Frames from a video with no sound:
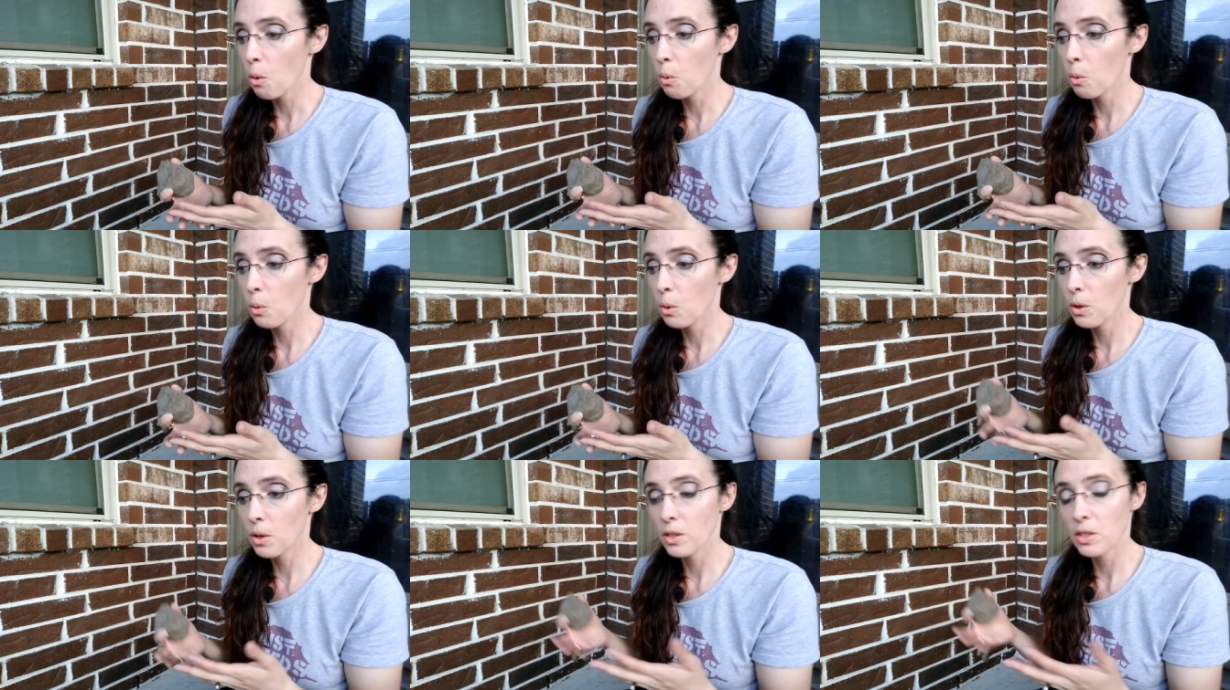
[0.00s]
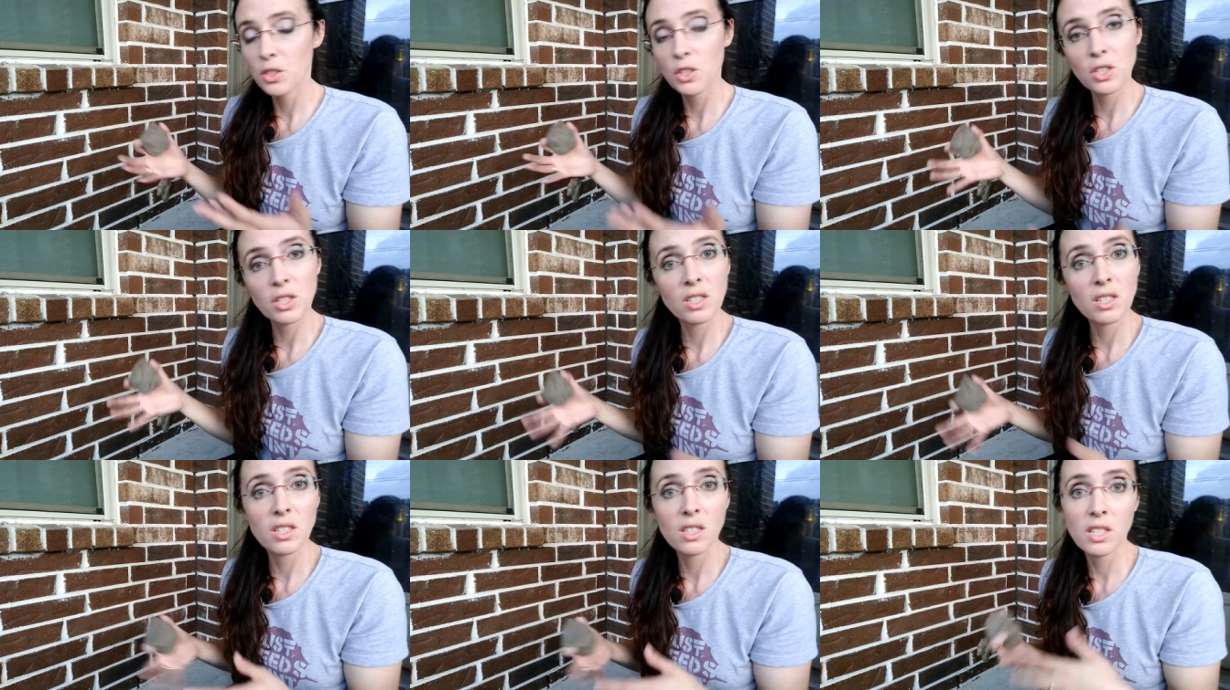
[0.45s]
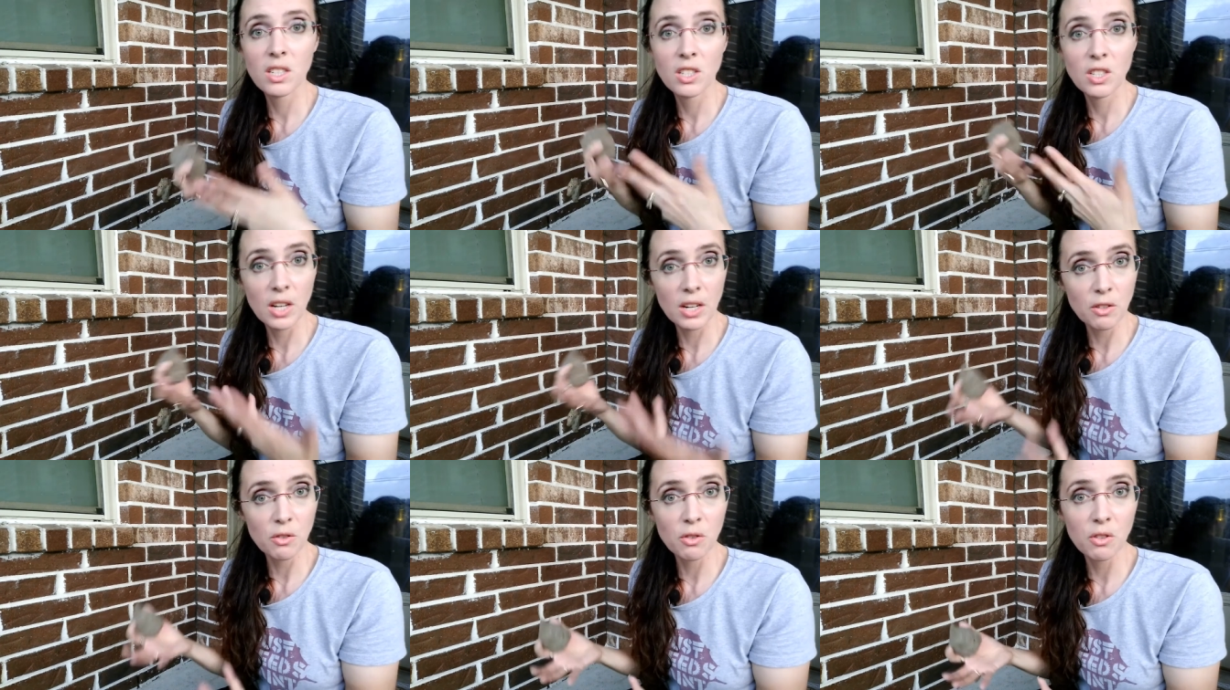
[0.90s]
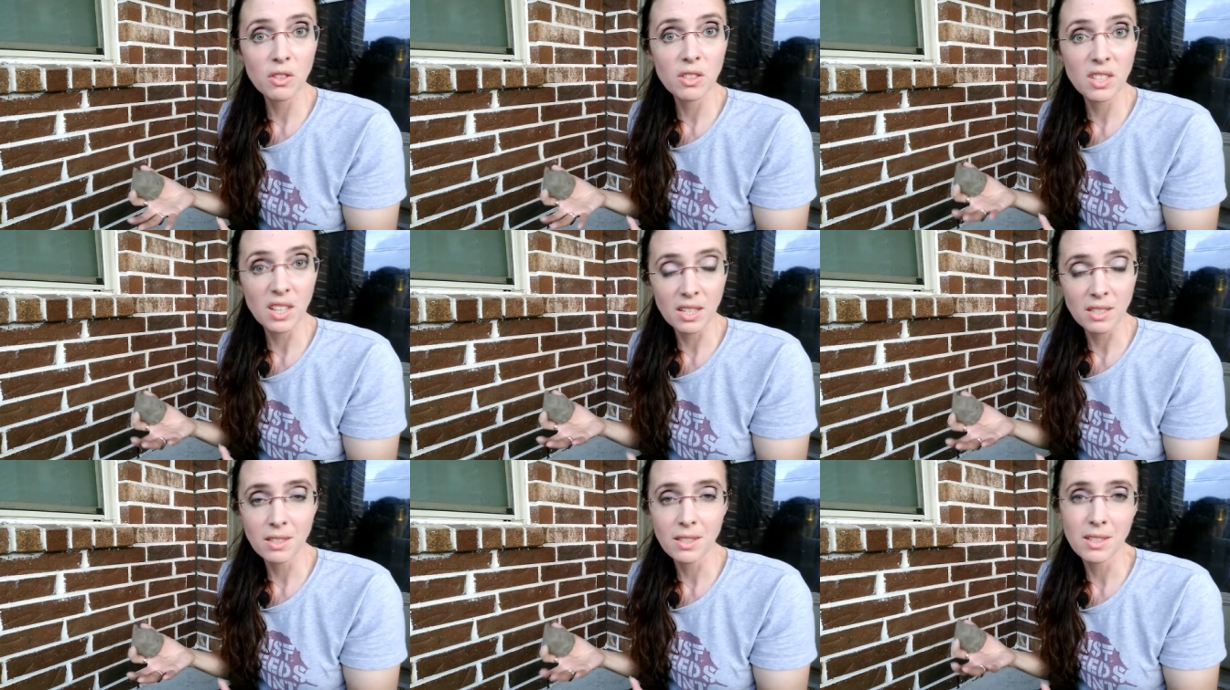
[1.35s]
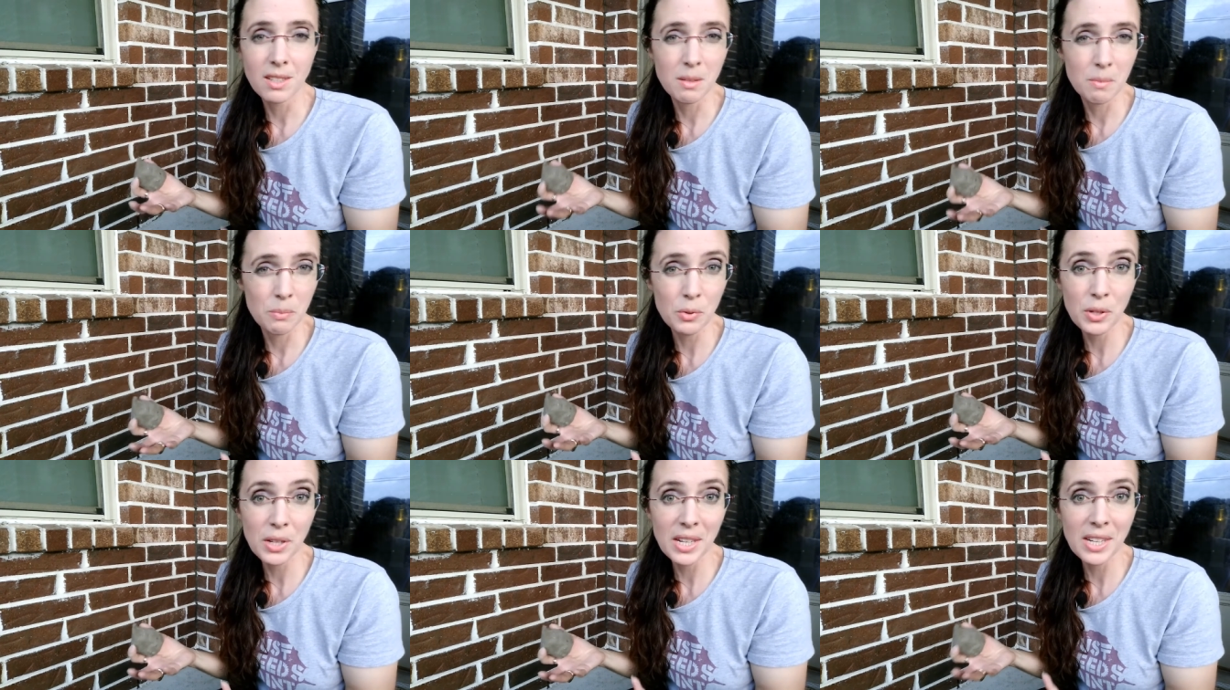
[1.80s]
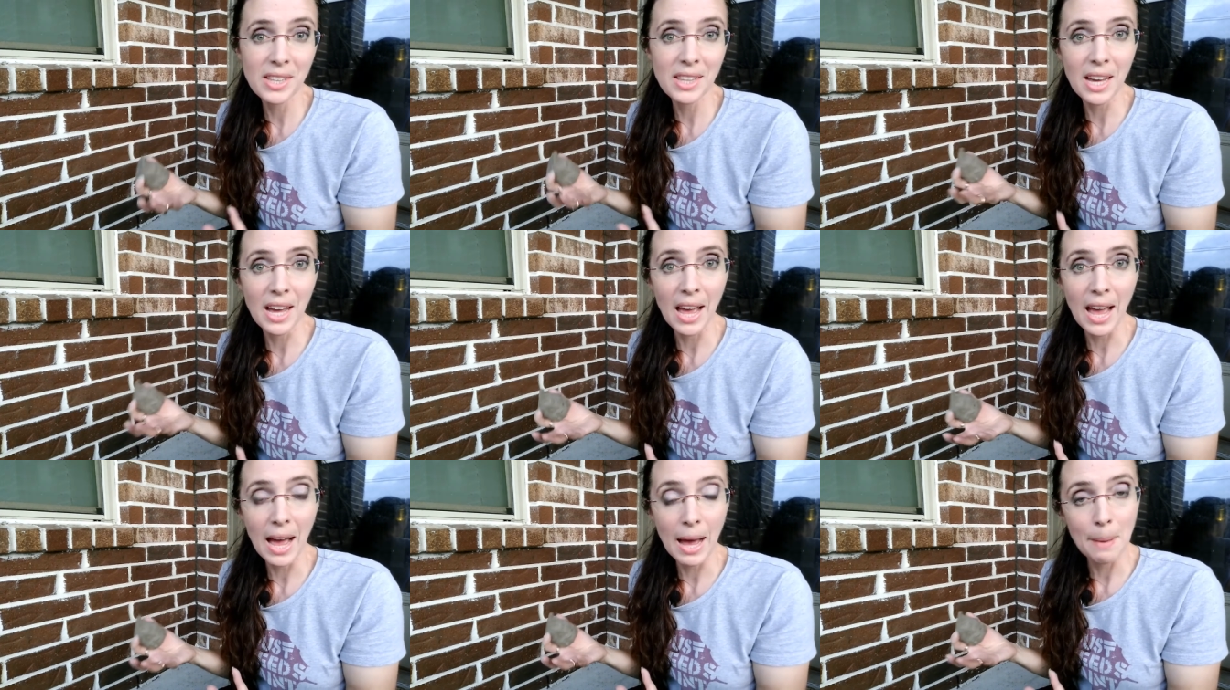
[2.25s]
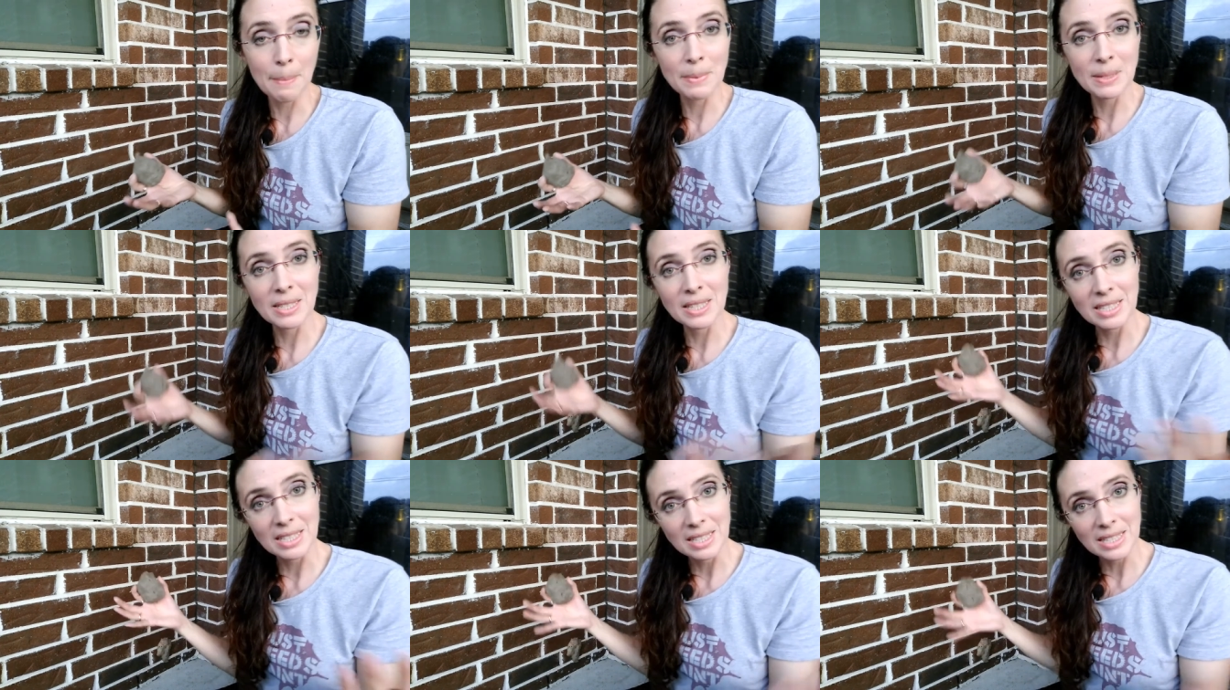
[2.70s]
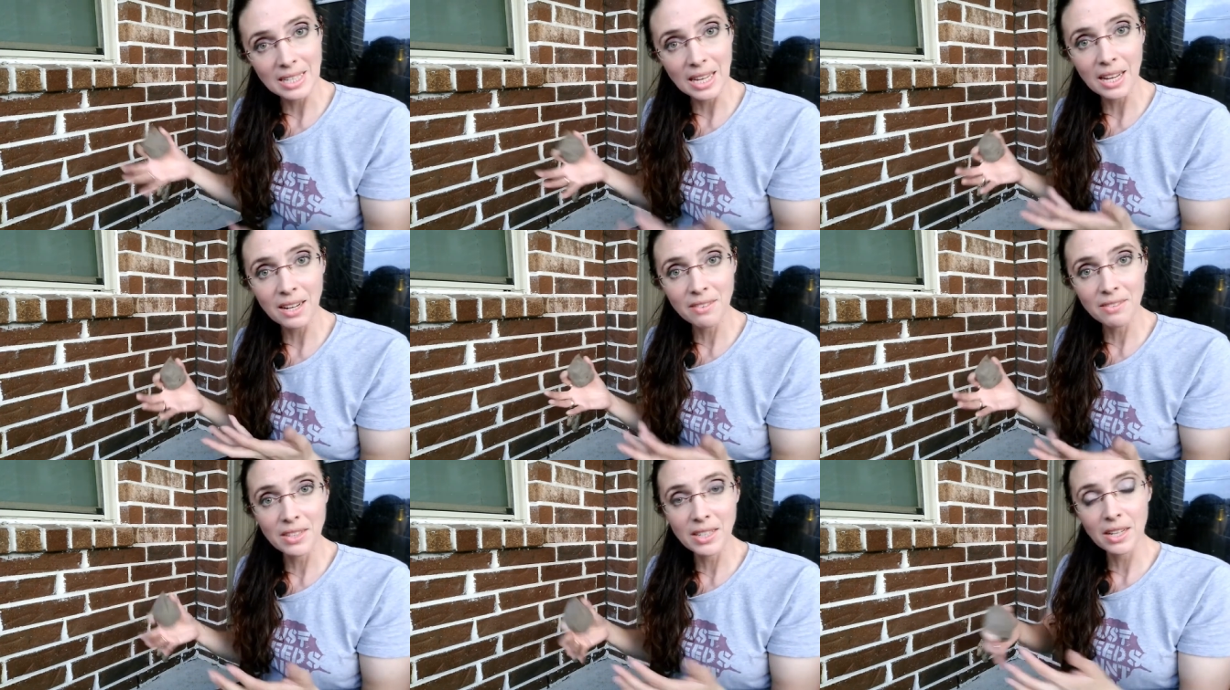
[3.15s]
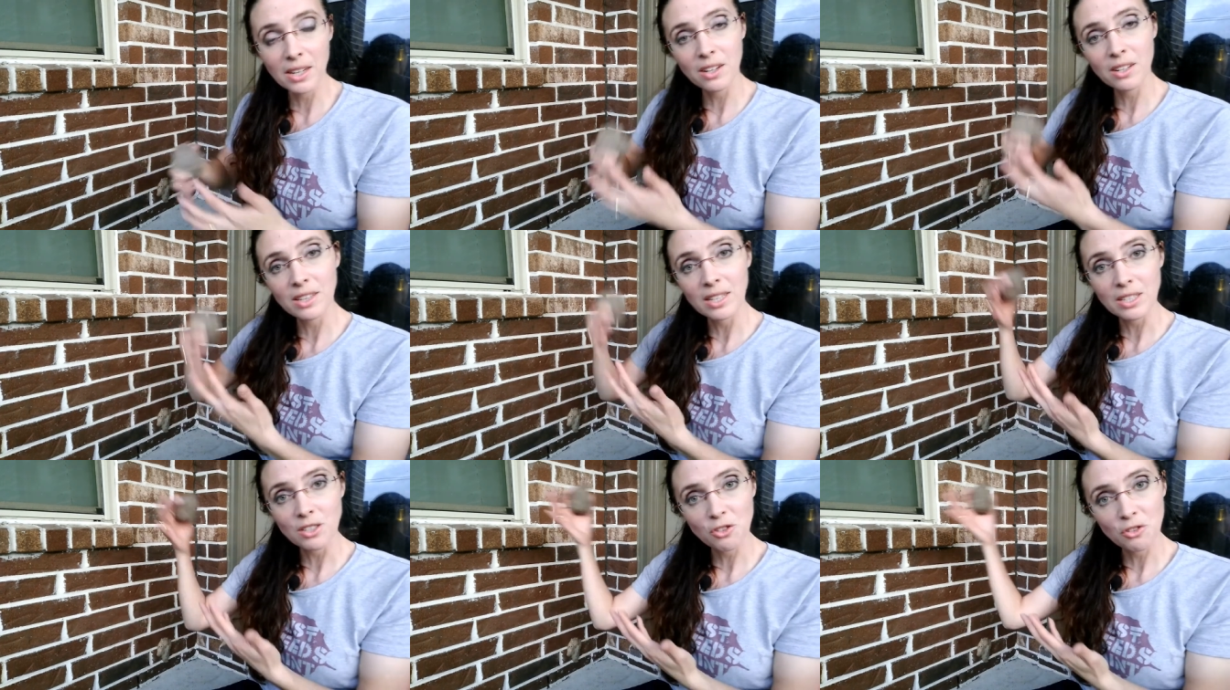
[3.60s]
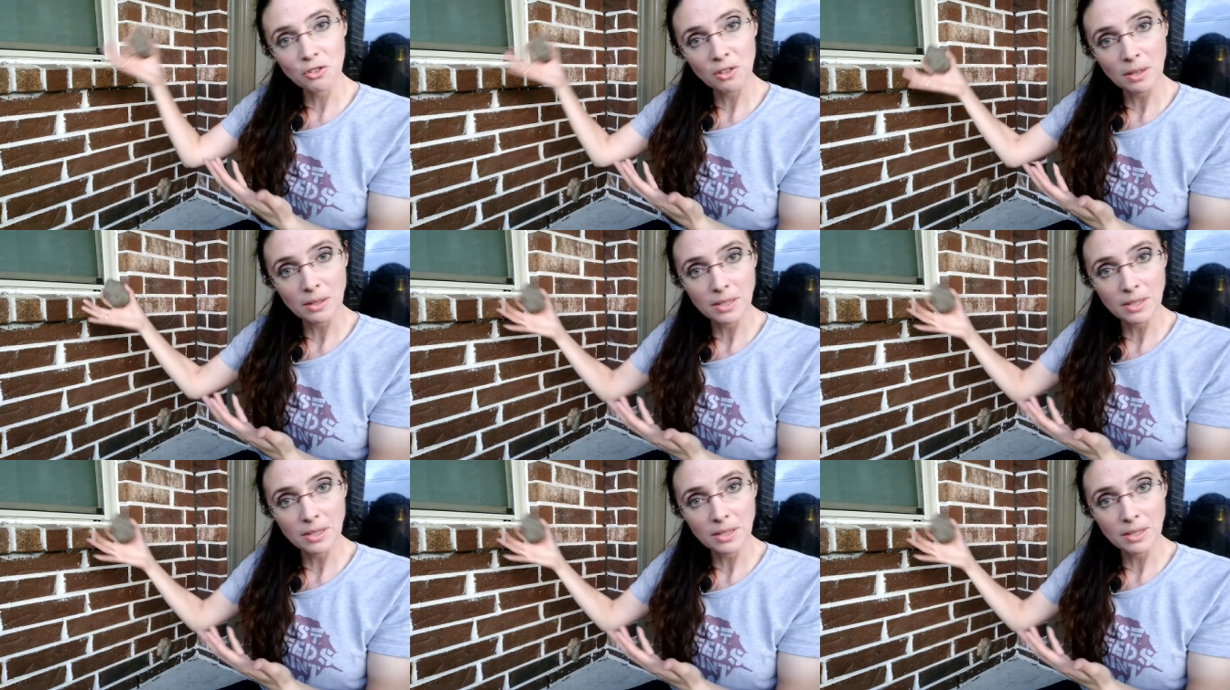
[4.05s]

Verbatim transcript: or just the general dust and debris that happens inside of the air that's